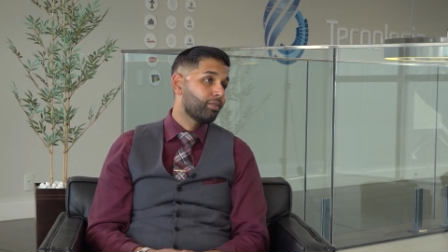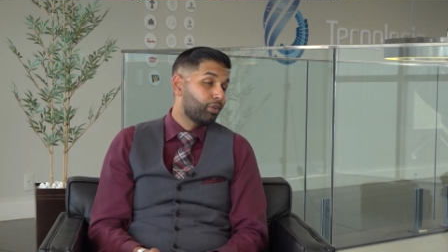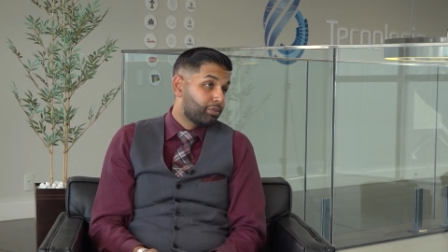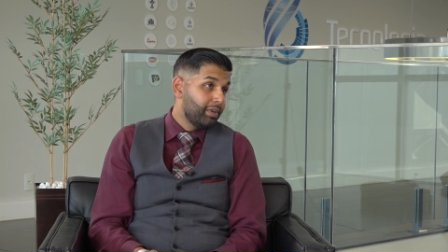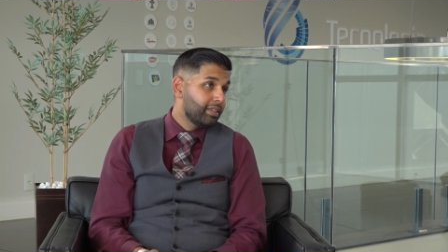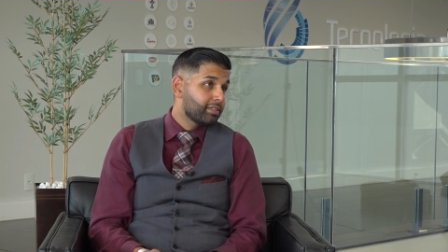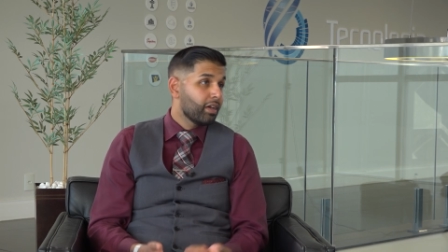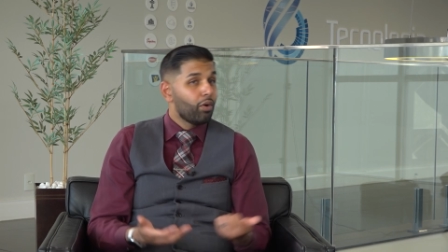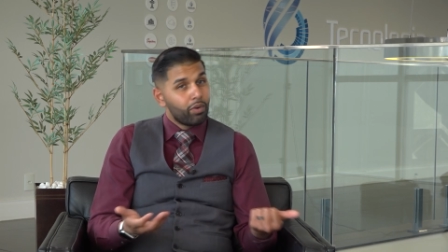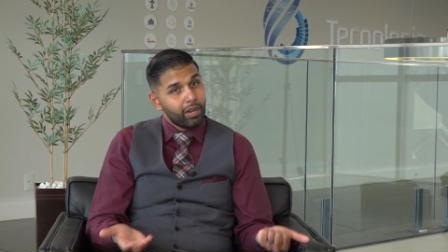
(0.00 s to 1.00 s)
Which means
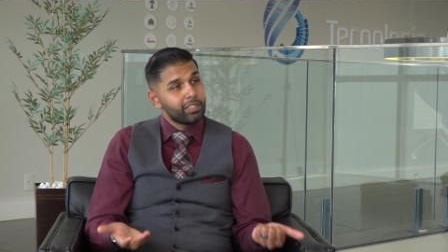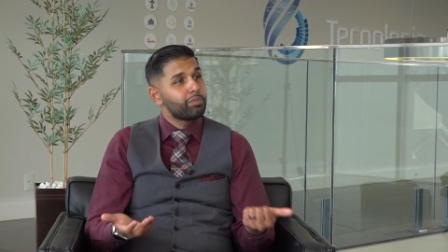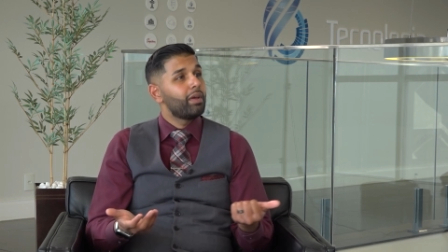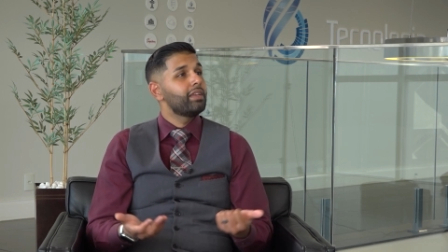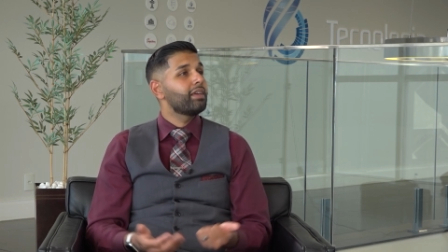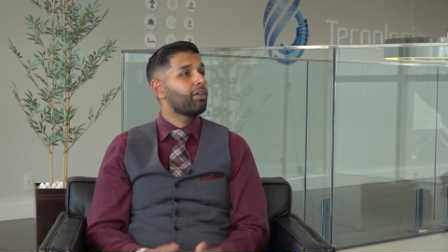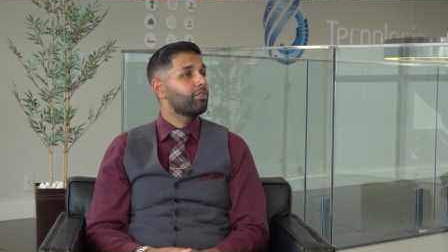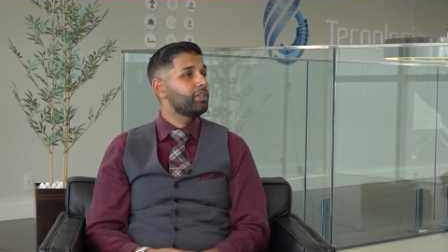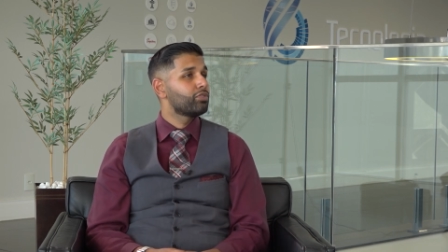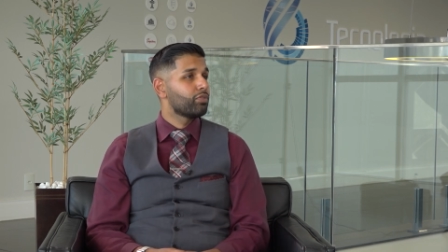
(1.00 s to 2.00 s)
we're not spending our
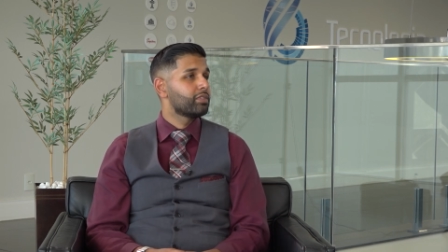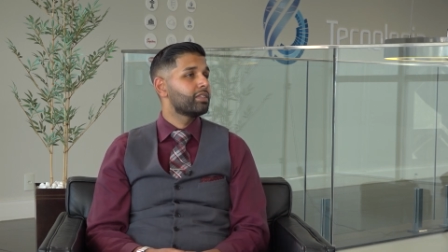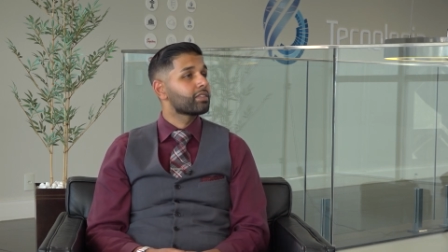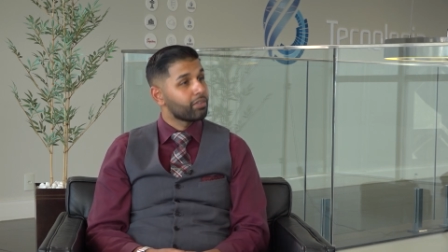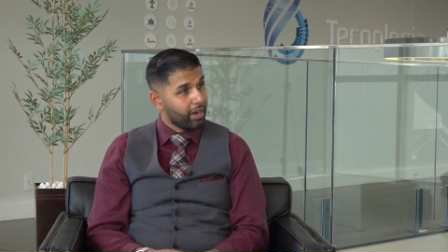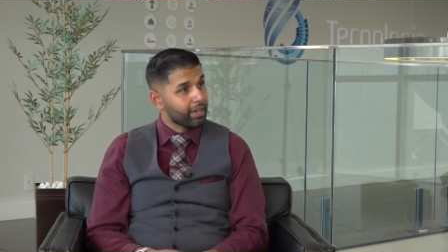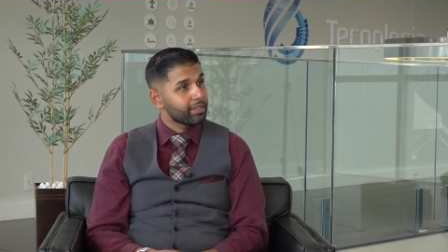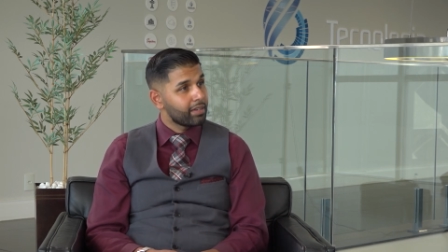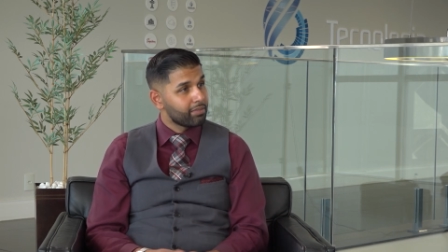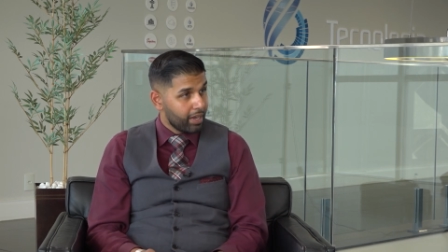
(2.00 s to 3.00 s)
resources
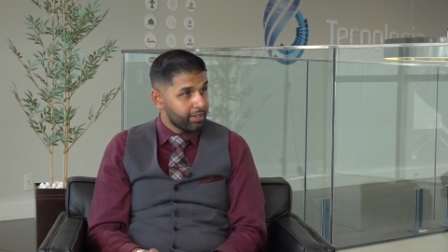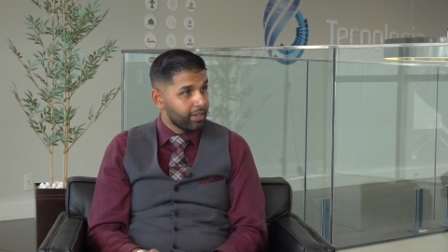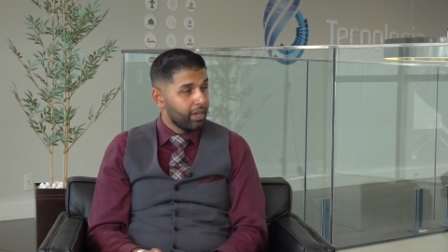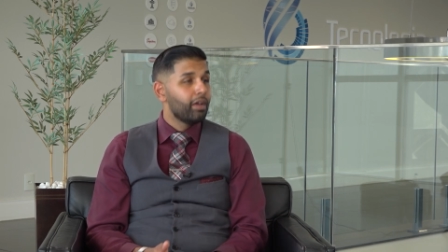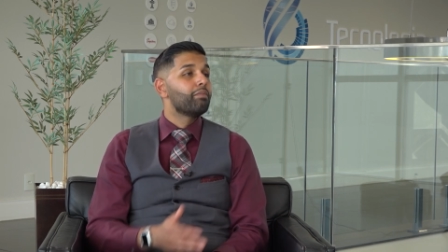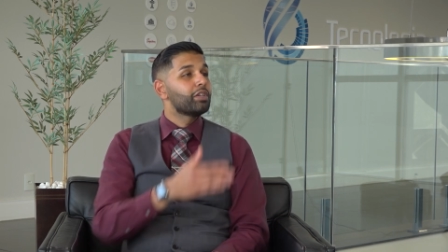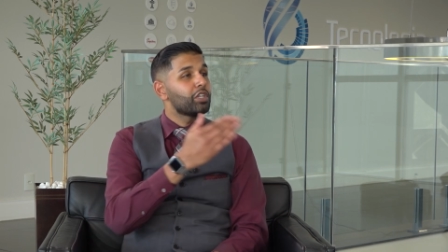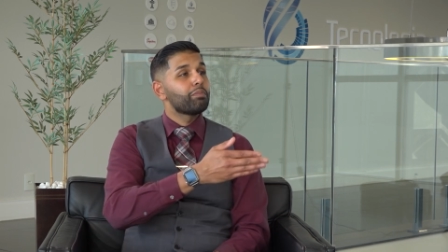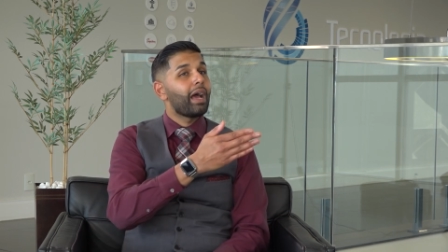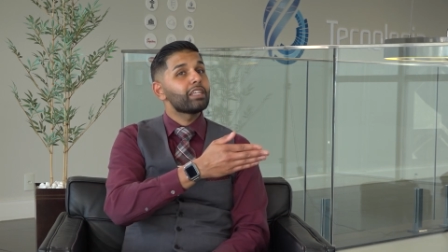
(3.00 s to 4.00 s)
correctly, right? Okay.
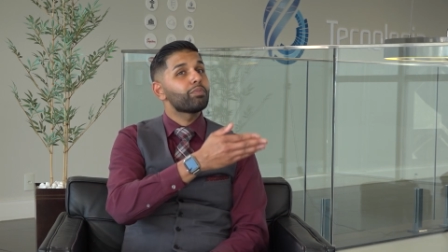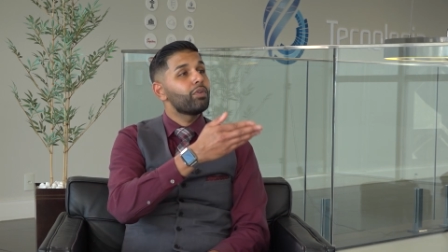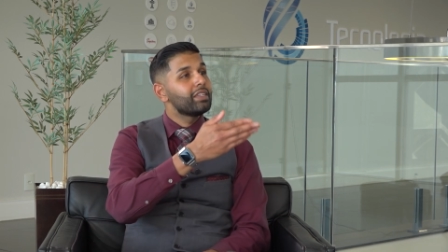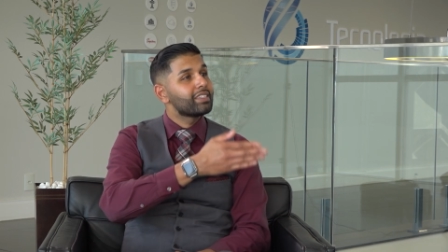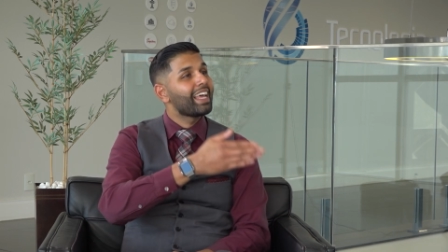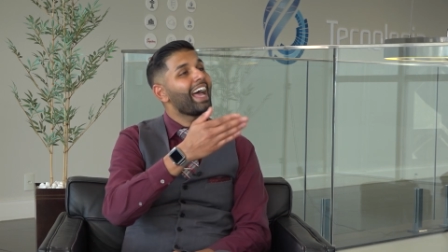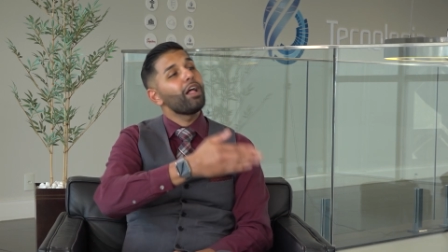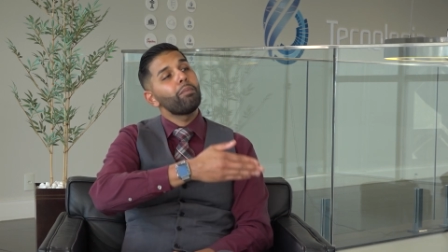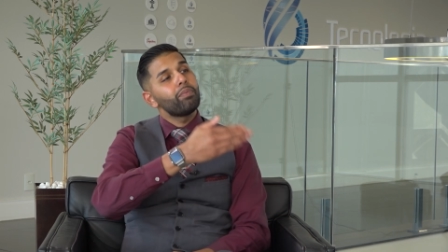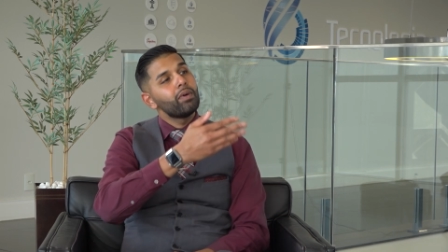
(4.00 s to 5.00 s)
Mission Passport is to
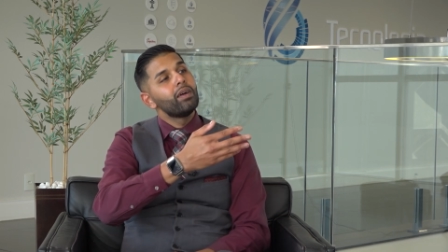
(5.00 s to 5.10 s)
help